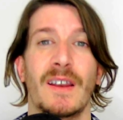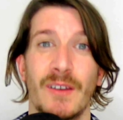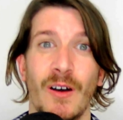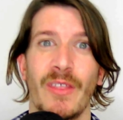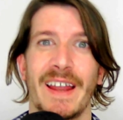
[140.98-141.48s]

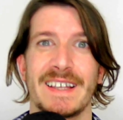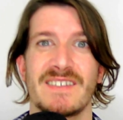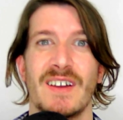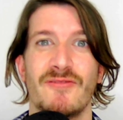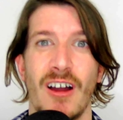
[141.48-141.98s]
not that
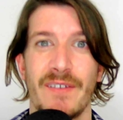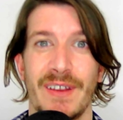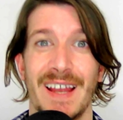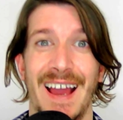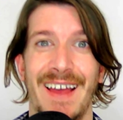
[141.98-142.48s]
it's
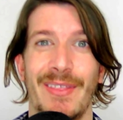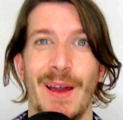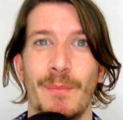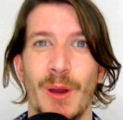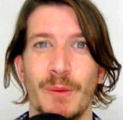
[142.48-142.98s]
arriving at
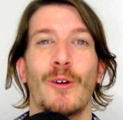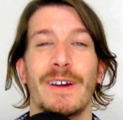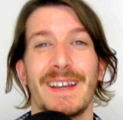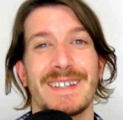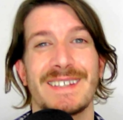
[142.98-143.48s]
that
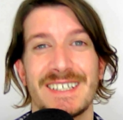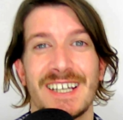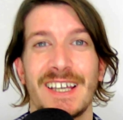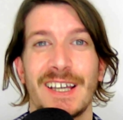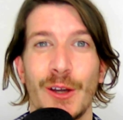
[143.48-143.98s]
moment. It's
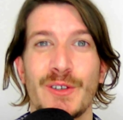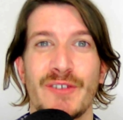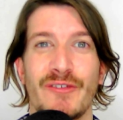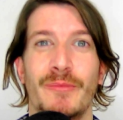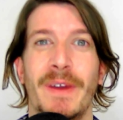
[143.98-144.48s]
actually
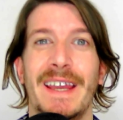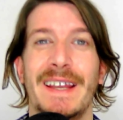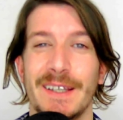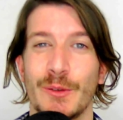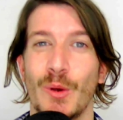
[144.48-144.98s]
closer in
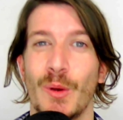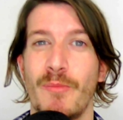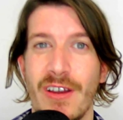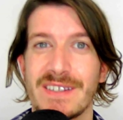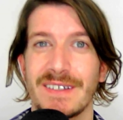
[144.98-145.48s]
meaning to a
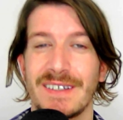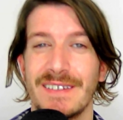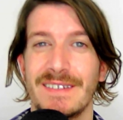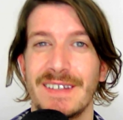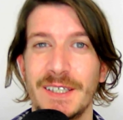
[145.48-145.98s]
present
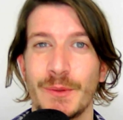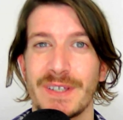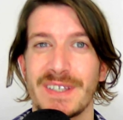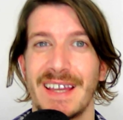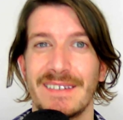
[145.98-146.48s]

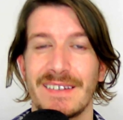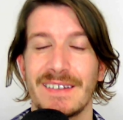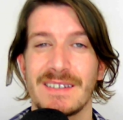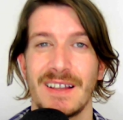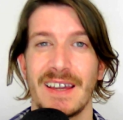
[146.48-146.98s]
continuous
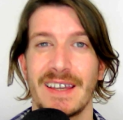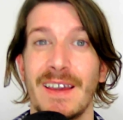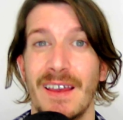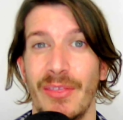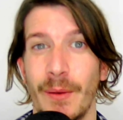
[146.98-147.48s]
sentence like,
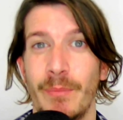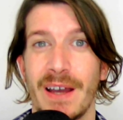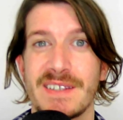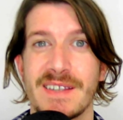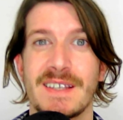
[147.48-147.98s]
"the
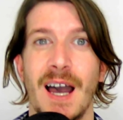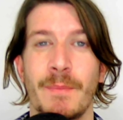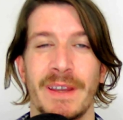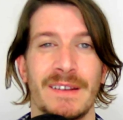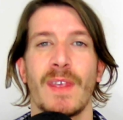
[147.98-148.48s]
bus is
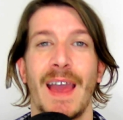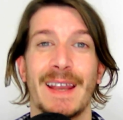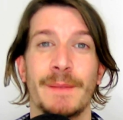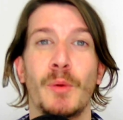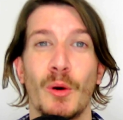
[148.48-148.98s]
coming."
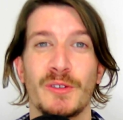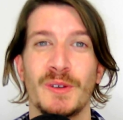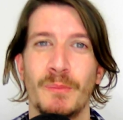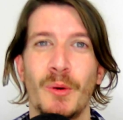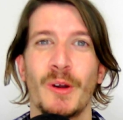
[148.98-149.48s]
An
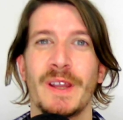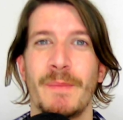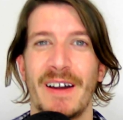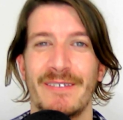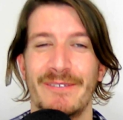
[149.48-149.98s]
important point
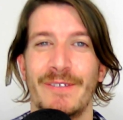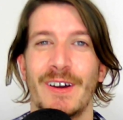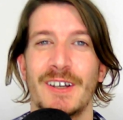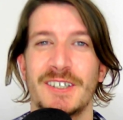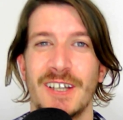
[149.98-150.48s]
about
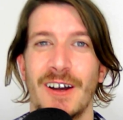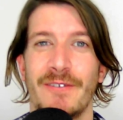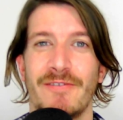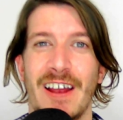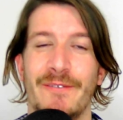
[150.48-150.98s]
inversion
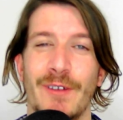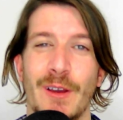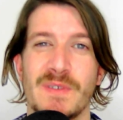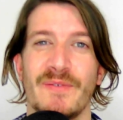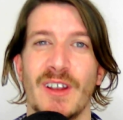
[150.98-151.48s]
after adverbs of